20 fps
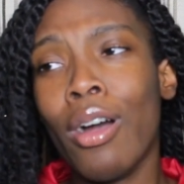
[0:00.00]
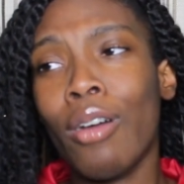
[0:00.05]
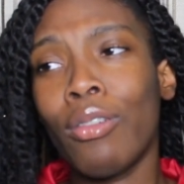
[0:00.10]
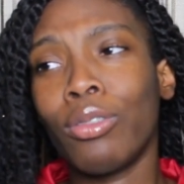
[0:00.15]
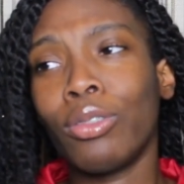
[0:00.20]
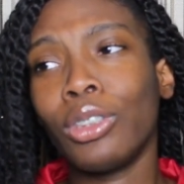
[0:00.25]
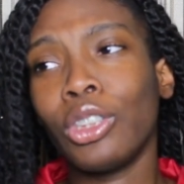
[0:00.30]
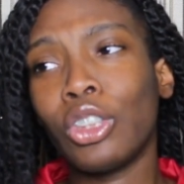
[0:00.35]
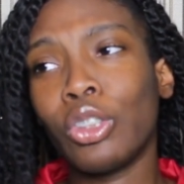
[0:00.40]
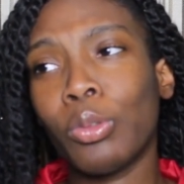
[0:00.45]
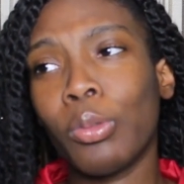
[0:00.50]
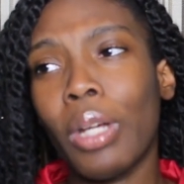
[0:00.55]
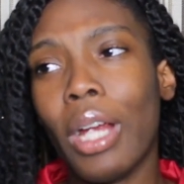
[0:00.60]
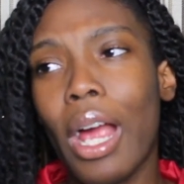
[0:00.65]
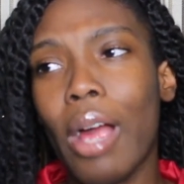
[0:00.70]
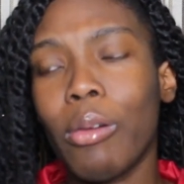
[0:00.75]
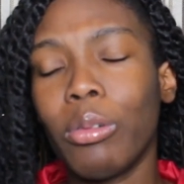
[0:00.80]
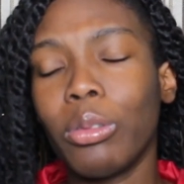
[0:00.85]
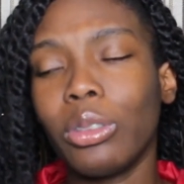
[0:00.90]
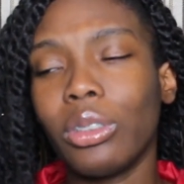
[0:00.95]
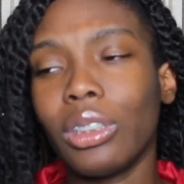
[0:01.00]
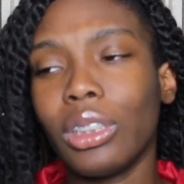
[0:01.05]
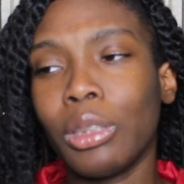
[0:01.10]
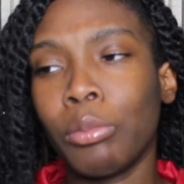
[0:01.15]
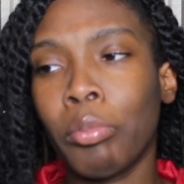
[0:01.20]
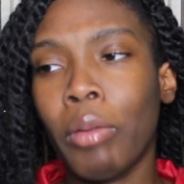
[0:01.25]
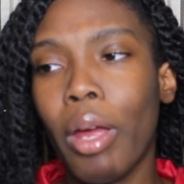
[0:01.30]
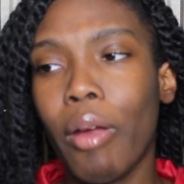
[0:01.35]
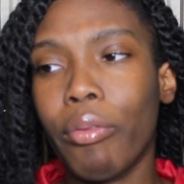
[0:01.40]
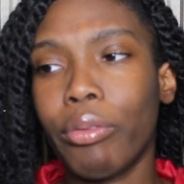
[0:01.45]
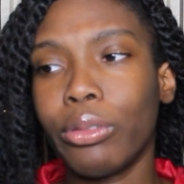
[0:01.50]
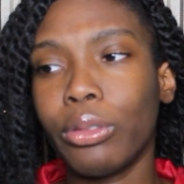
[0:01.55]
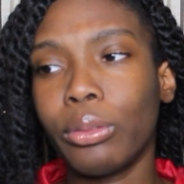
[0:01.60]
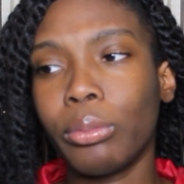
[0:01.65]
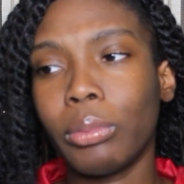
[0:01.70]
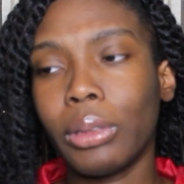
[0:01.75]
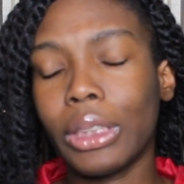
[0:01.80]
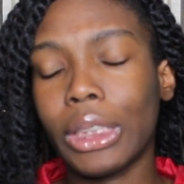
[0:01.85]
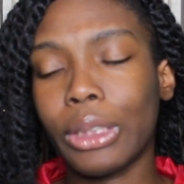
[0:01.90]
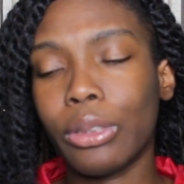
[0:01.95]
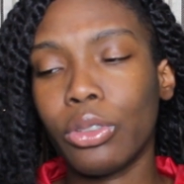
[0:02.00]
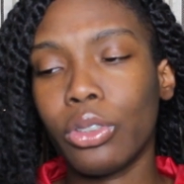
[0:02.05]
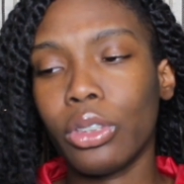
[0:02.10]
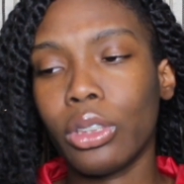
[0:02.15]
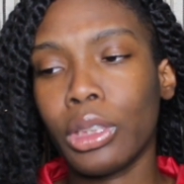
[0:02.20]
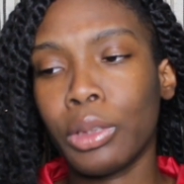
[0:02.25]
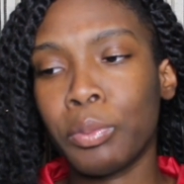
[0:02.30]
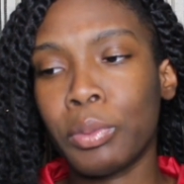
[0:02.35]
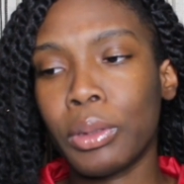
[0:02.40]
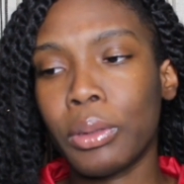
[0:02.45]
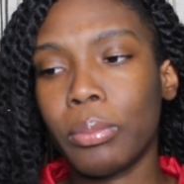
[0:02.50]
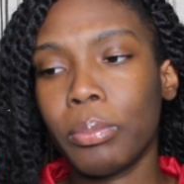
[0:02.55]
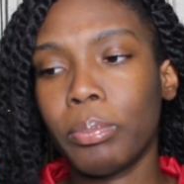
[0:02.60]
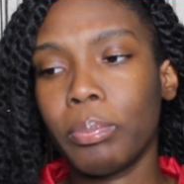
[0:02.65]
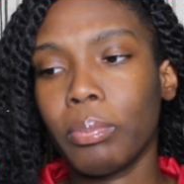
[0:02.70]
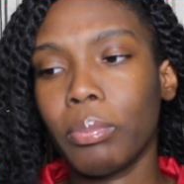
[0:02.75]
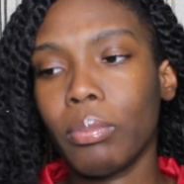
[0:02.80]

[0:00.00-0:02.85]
of which where I was in my room and I was sleeping.